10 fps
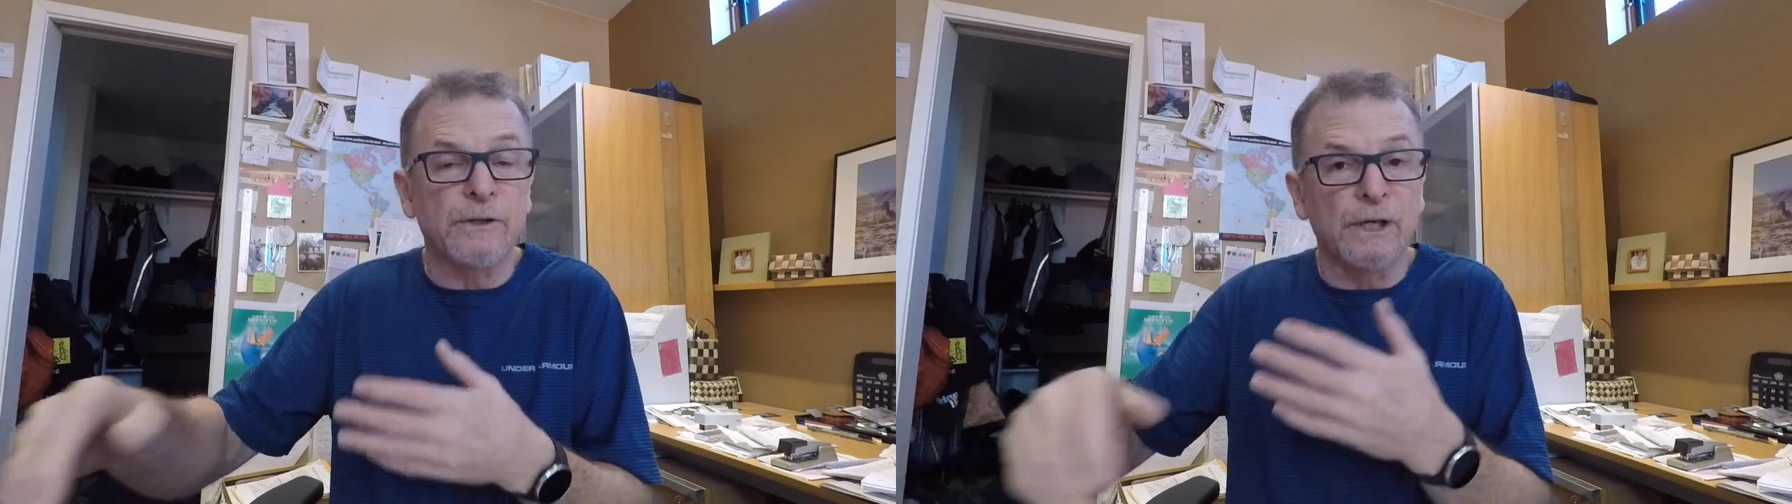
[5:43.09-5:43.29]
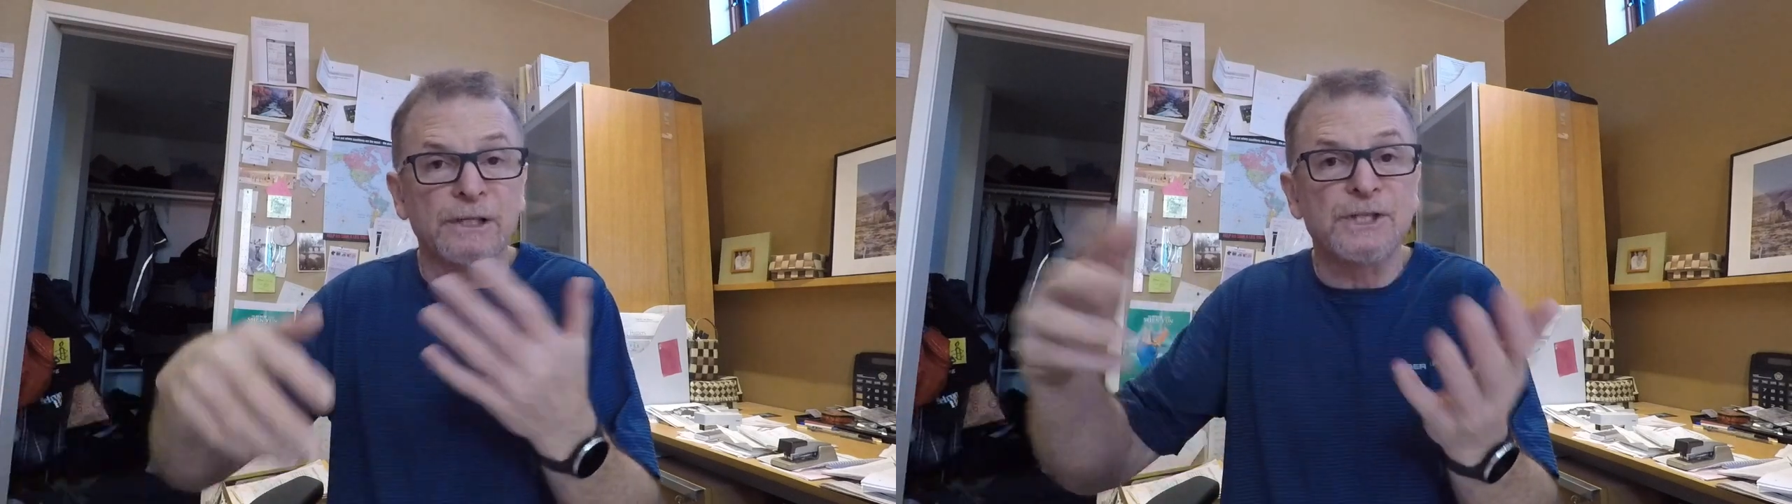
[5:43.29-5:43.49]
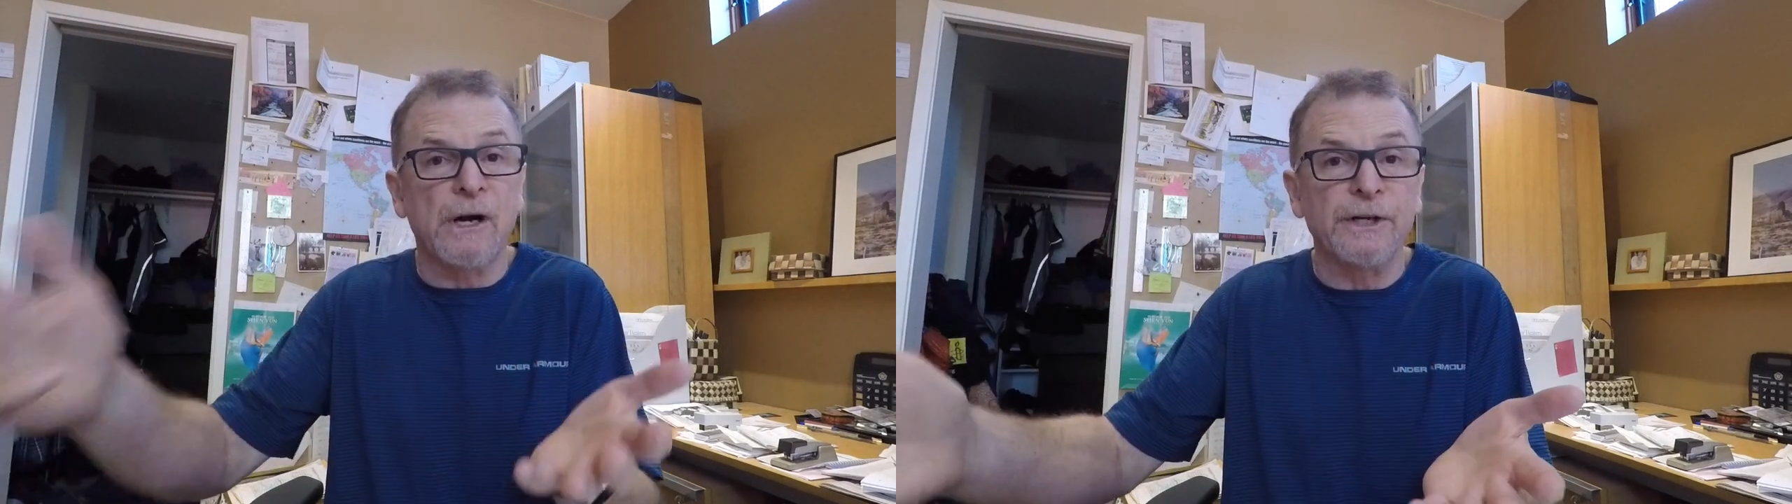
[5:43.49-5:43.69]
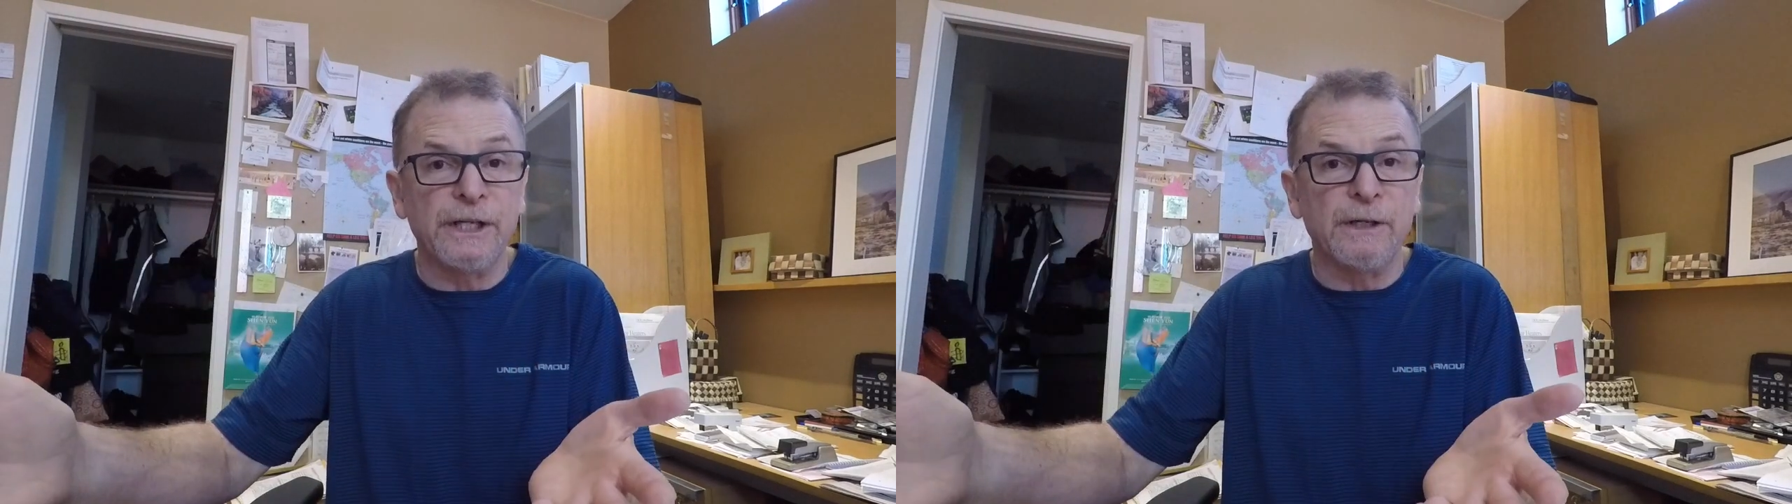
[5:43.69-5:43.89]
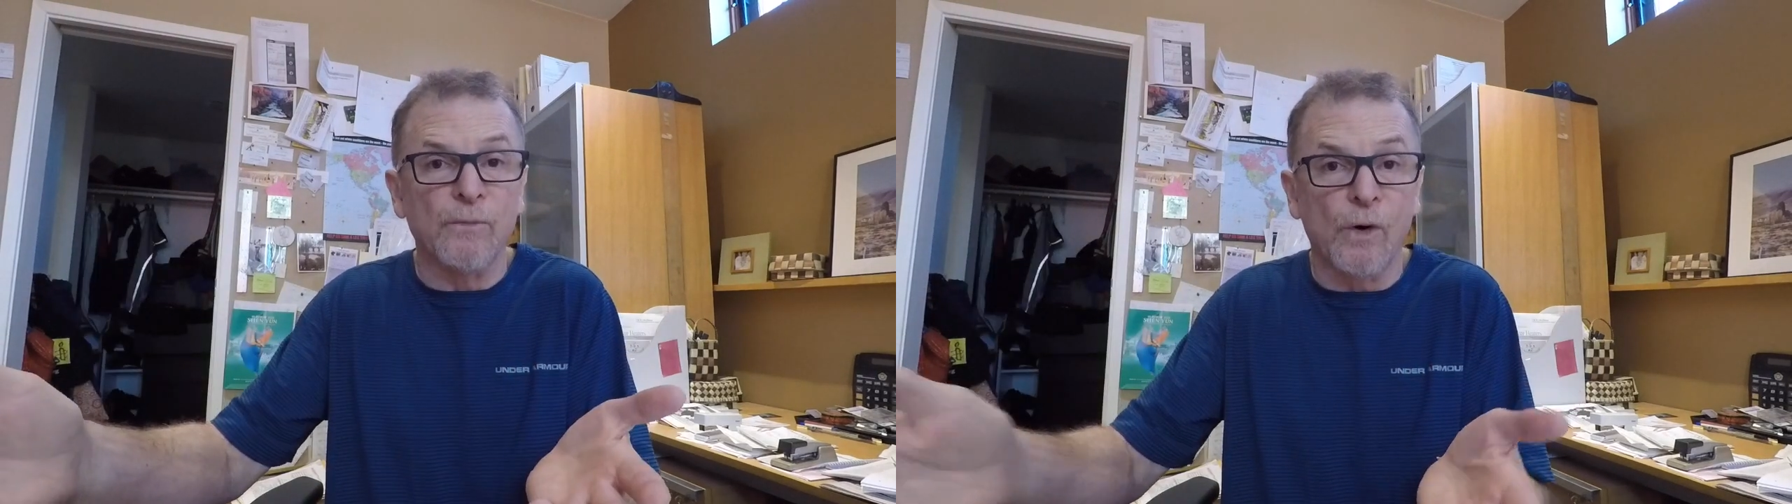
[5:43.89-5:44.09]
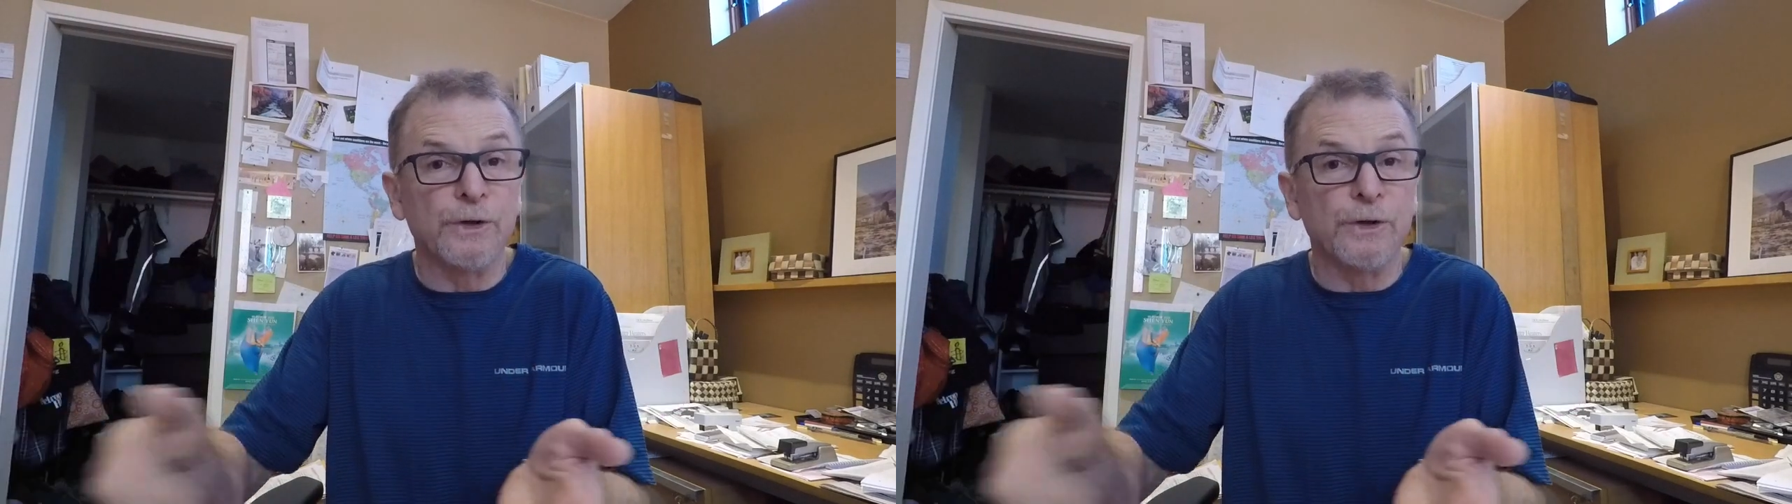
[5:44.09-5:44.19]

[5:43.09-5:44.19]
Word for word: you're going to start eating more,